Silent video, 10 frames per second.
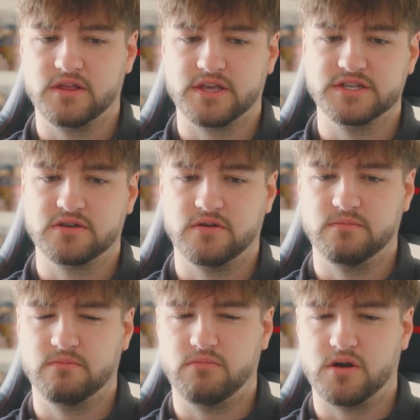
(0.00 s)
Like, he's
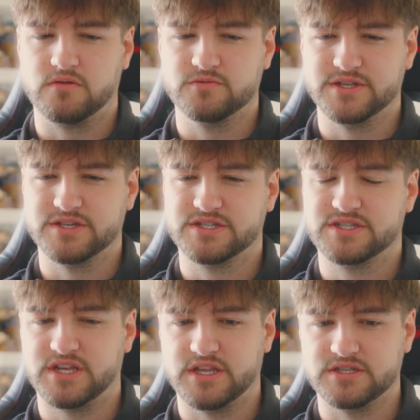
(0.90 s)
got morals in a
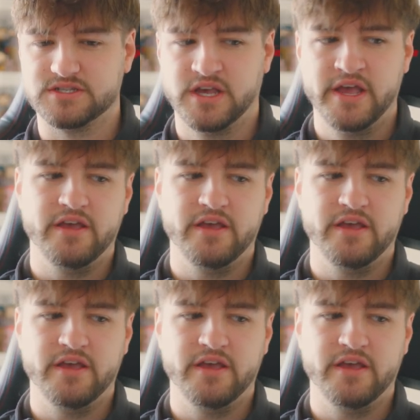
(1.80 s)
sense.